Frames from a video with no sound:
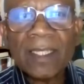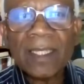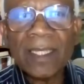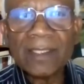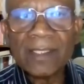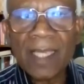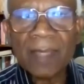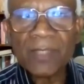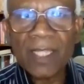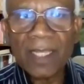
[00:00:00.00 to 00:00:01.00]

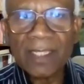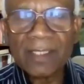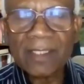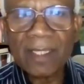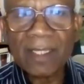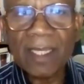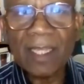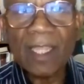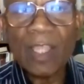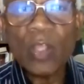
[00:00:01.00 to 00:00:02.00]
Enzymes are
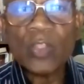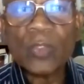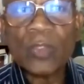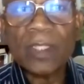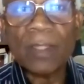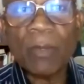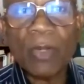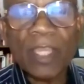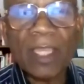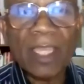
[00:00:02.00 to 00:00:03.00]
necessary so that the
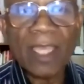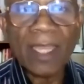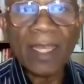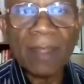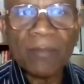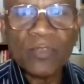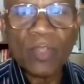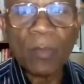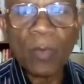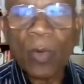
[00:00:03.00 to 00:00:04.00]
body can
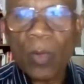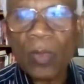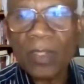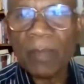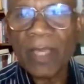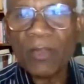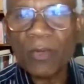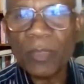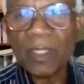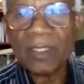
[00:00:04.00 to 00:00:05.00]
absorb all the
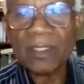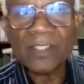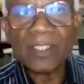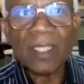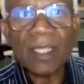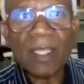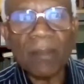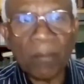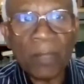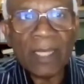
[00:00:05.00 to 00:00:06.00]
microminerals
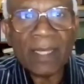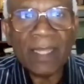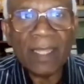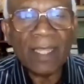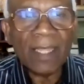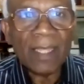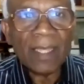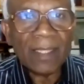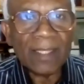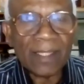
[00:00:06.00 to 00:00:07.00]
completely
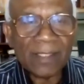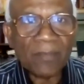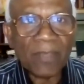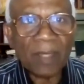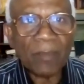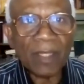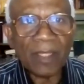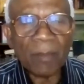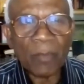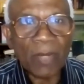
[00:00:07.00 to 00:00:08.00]
that is available in
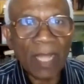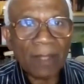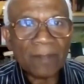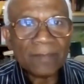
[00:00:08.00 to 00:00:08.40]
the product.